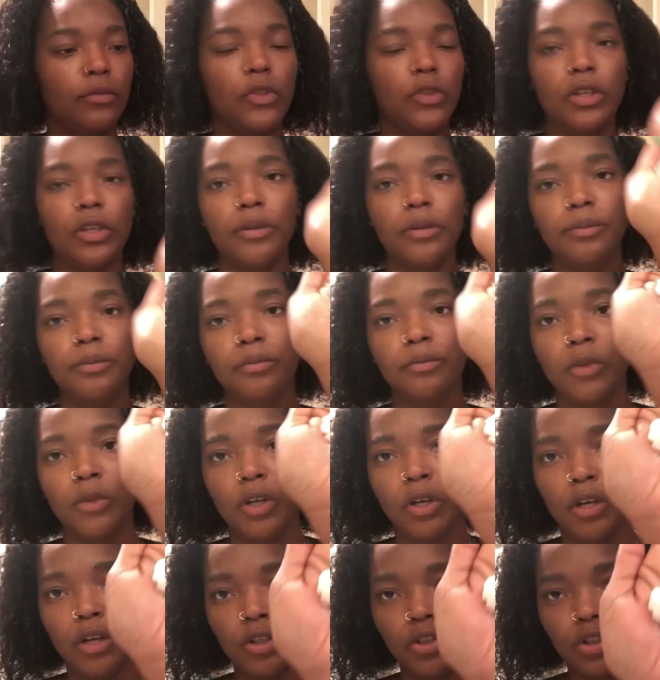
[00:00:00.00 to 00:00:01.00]
See,
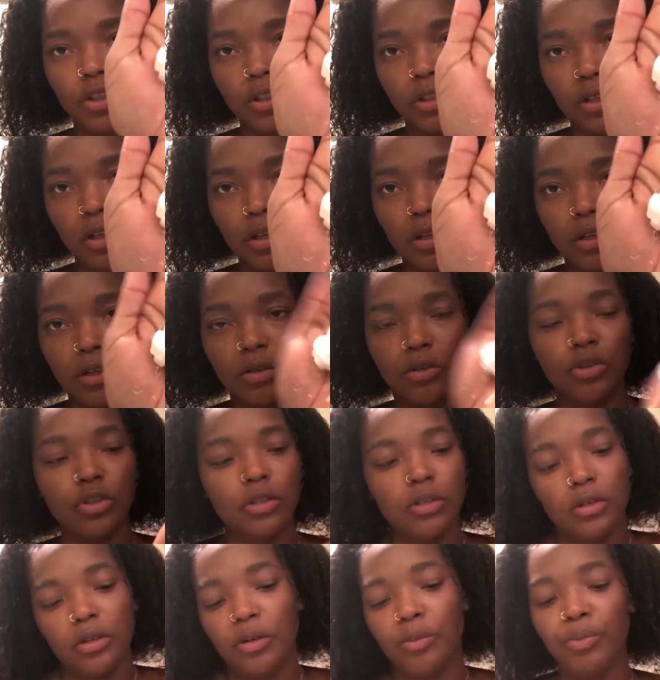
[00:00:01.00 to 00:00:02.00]
just a little,
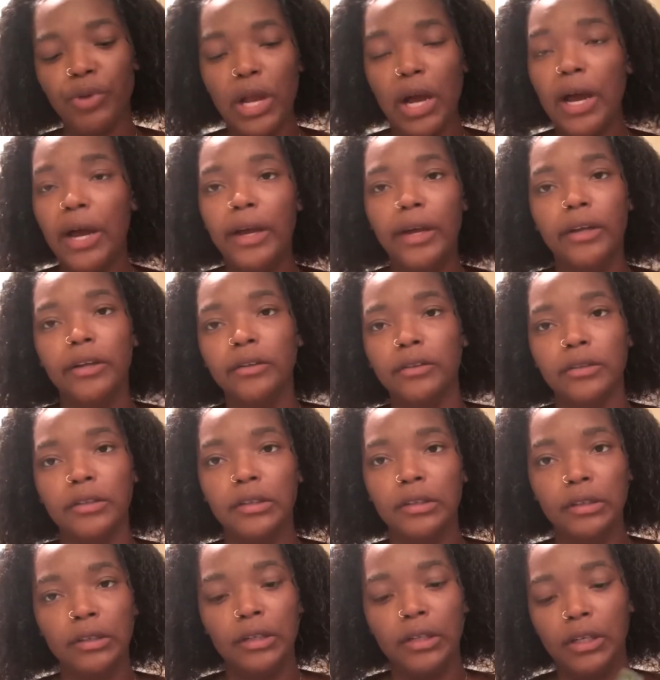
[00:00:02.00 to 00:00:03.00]
just to apply
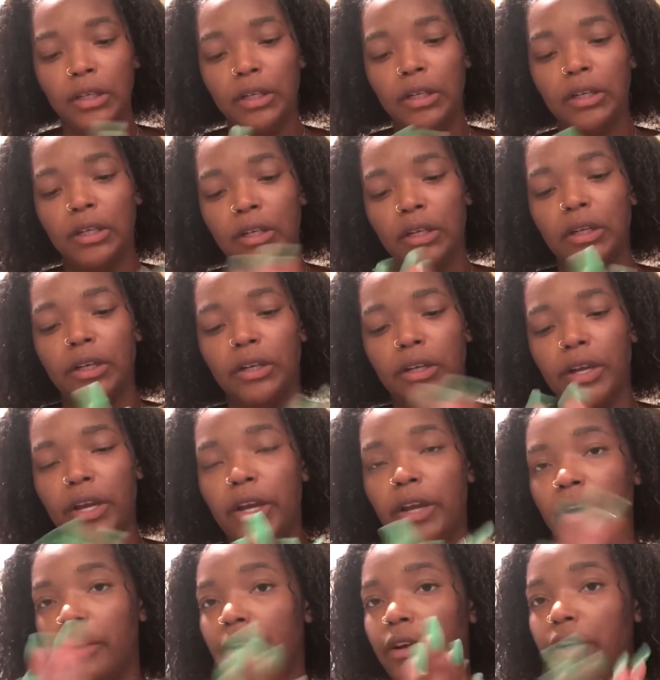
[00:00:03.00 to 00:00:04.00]
in
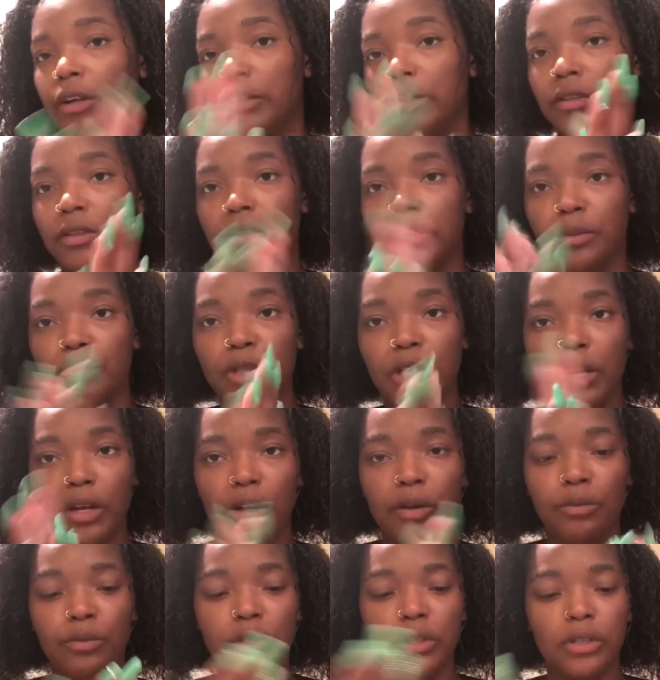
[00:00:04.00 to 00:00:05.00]
areas.
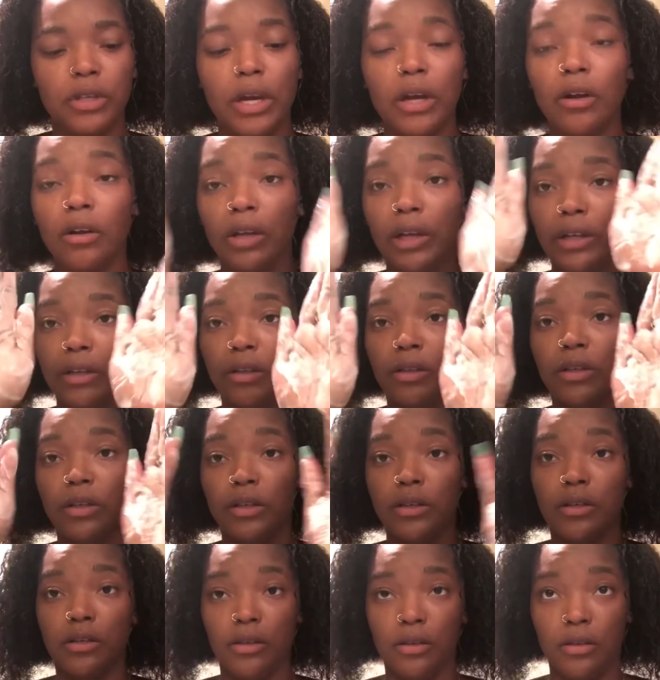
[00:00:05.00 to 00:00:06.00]
Sometimes I go like
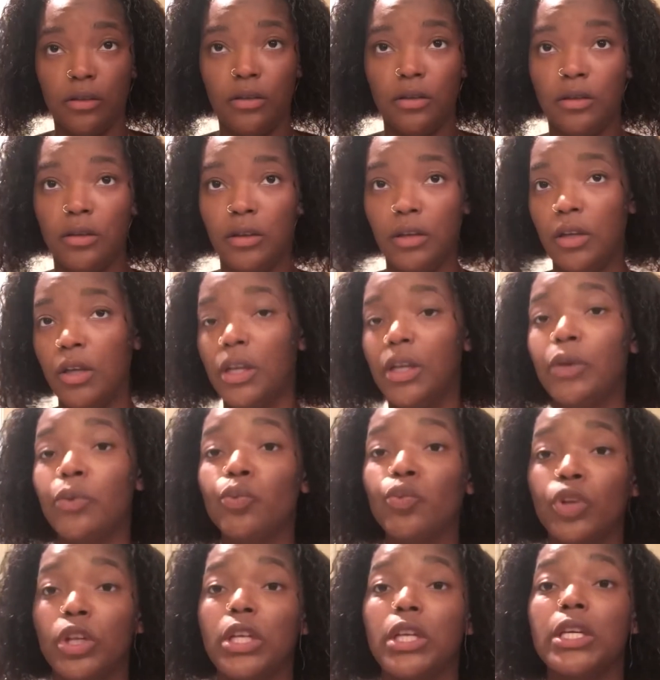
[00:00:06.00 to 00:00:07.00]
this and
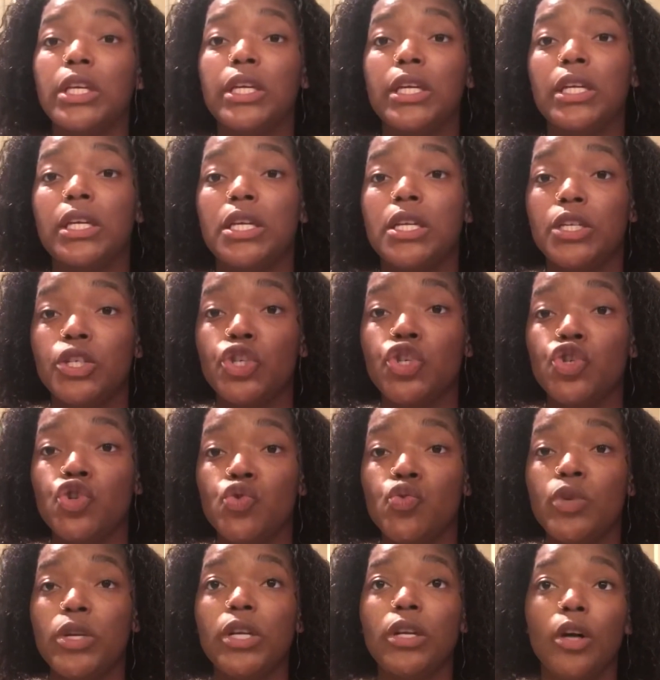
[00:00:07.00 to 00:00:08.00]
really get into
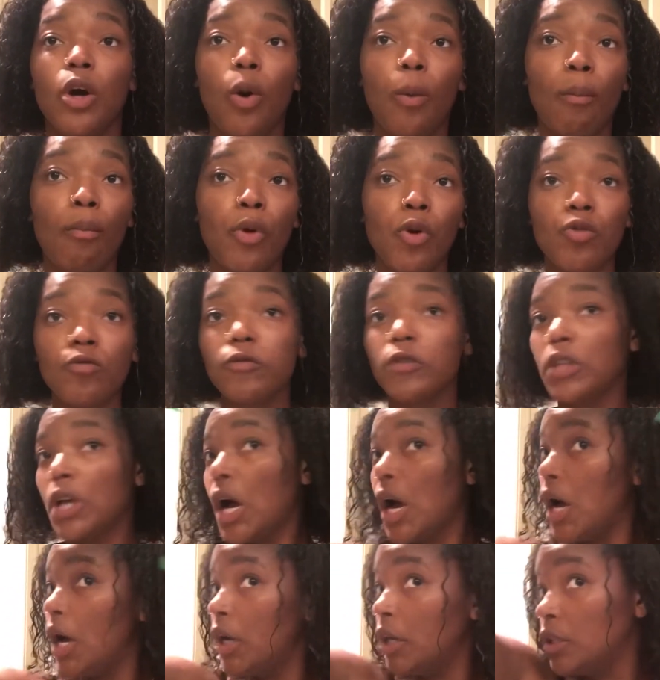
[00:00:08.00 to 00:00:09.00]
it on both
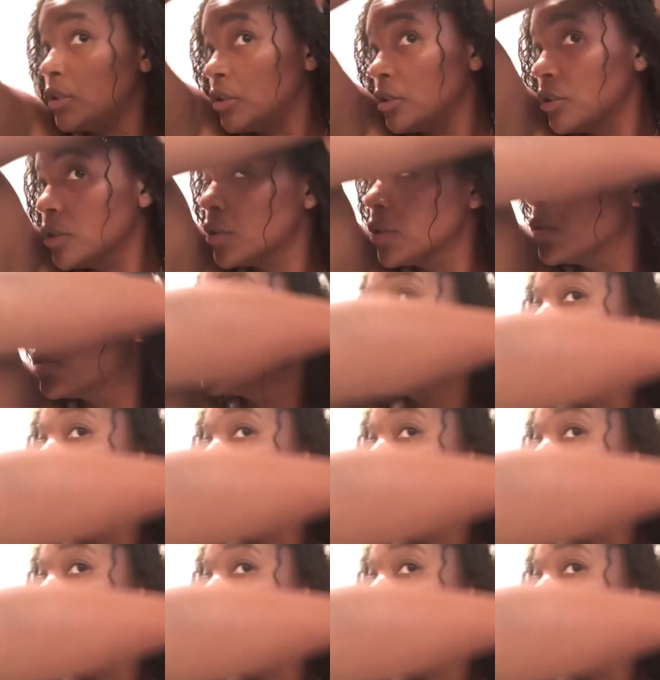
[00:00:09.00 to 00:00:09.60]
sides.